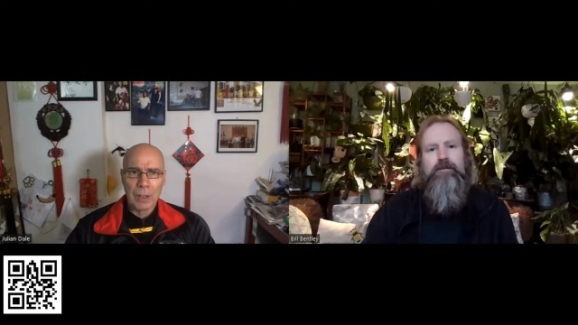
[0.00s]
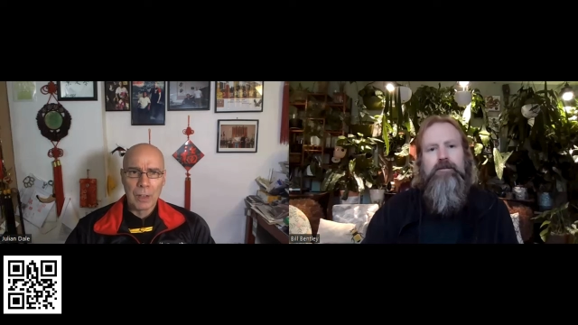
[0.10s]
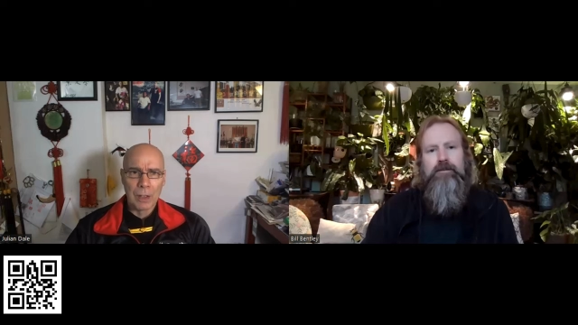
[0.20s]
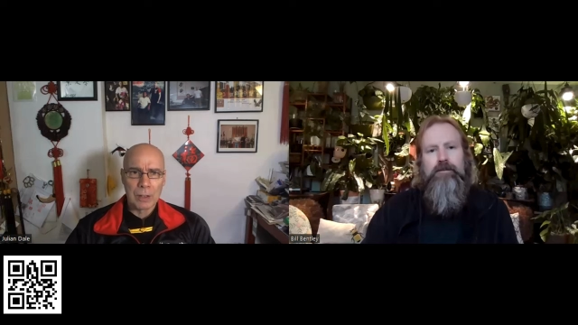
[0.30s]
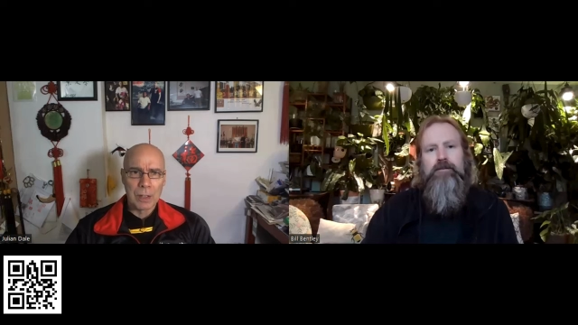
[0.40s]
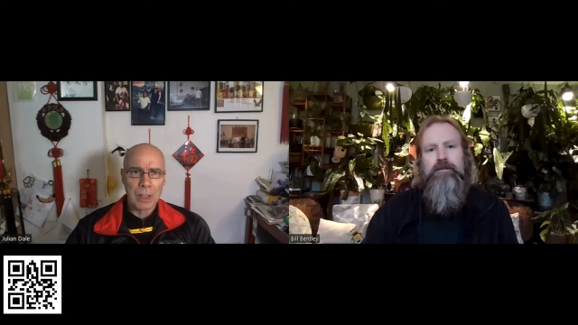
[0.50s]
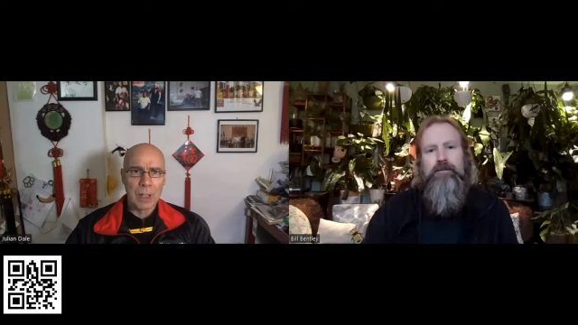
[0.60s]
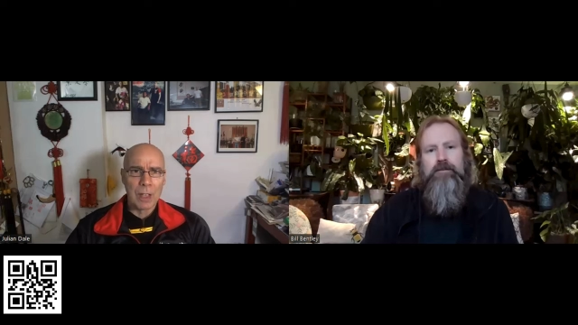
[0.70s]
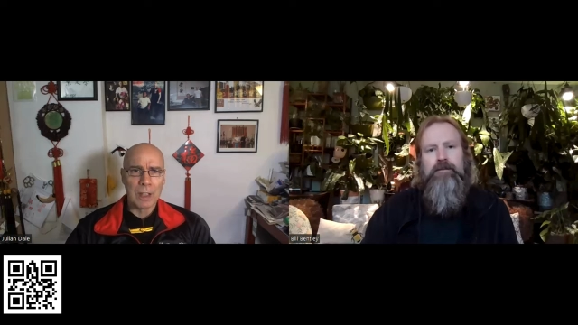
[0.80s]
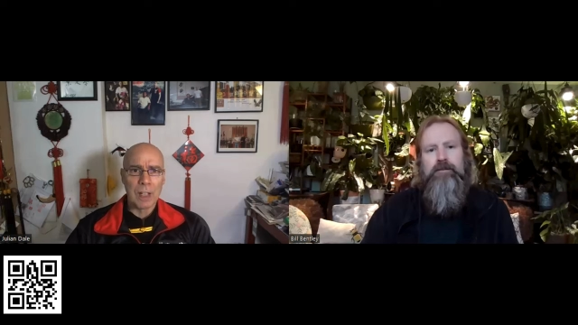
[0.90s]
Speaker 1: that
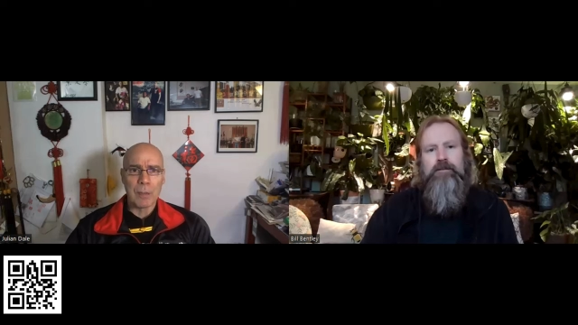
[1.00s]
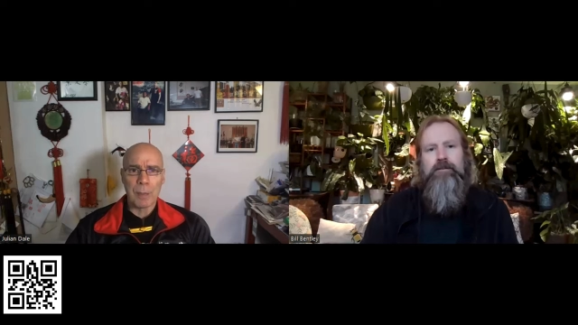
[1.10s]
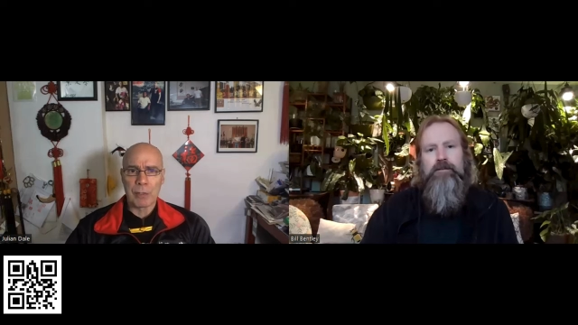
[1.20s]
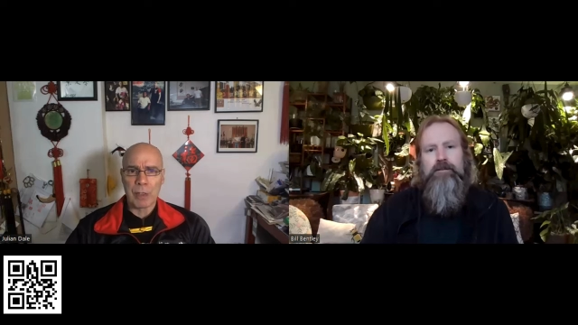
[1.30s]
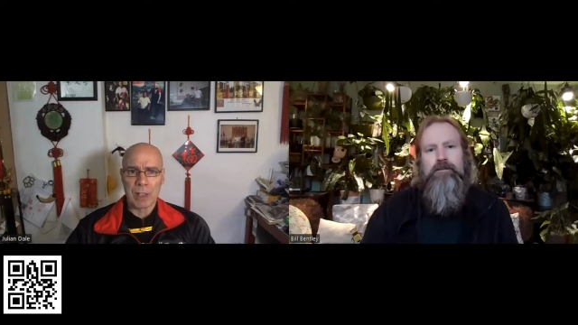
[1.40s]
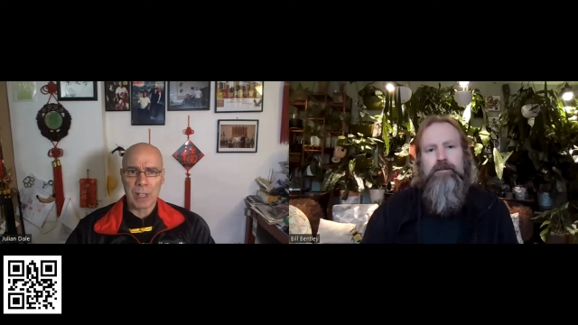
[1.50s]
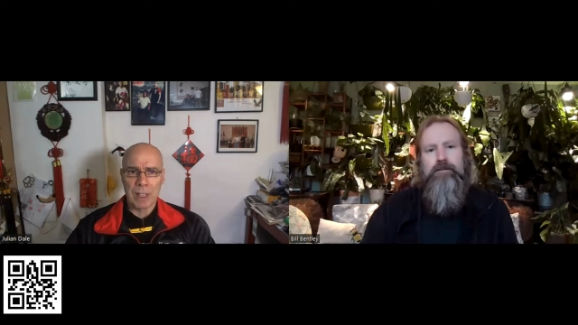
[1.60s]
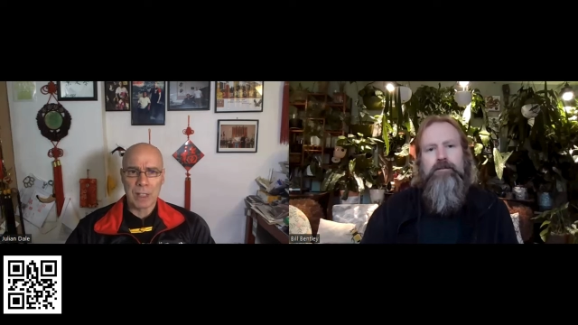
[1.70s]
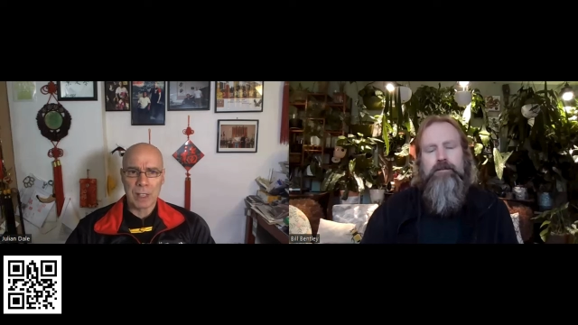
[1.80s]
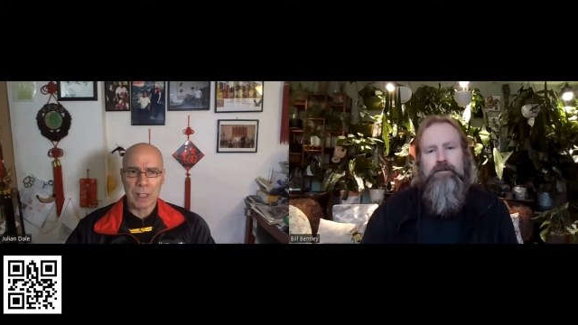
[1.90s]
uh, had never been
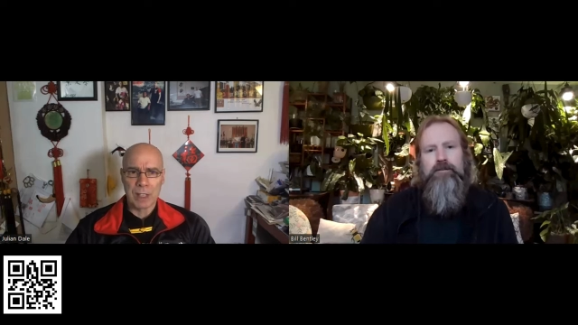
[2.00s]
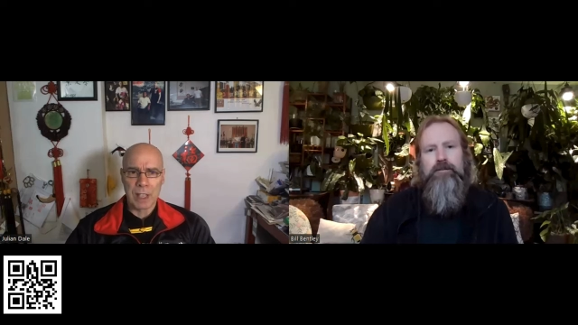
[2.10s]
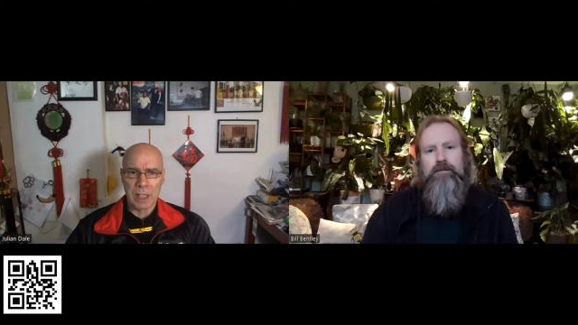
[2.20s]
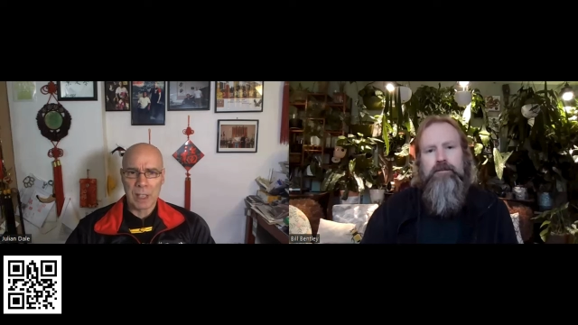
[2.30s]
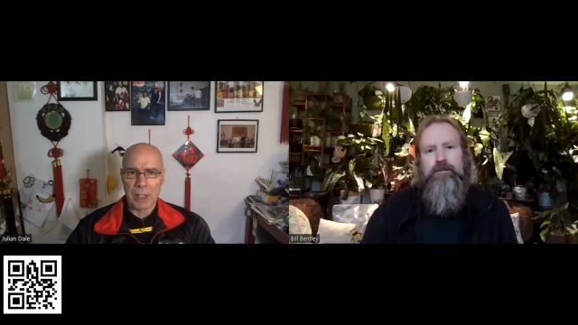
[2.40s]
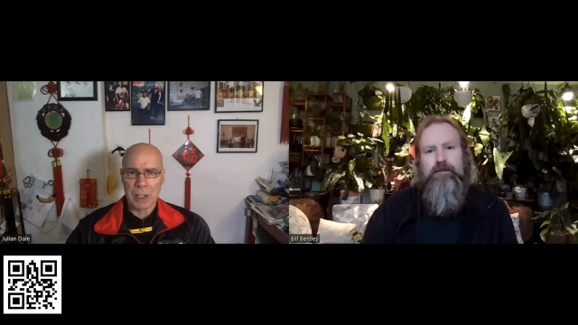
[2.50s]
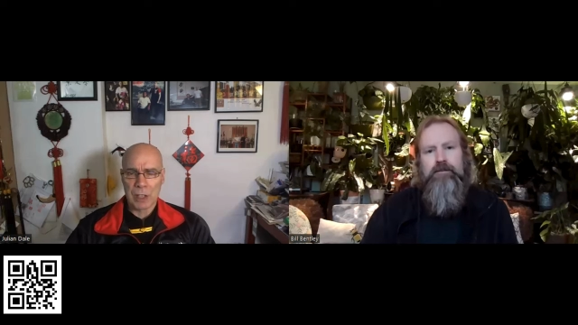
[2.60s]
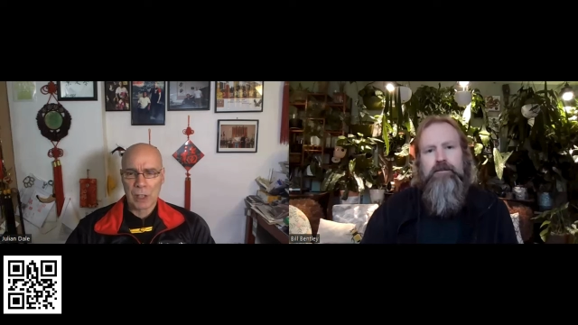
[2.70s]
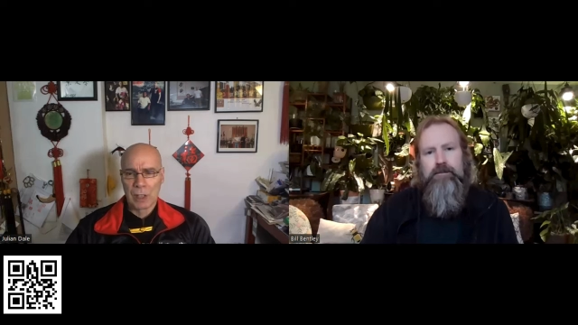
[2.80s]
translated into English.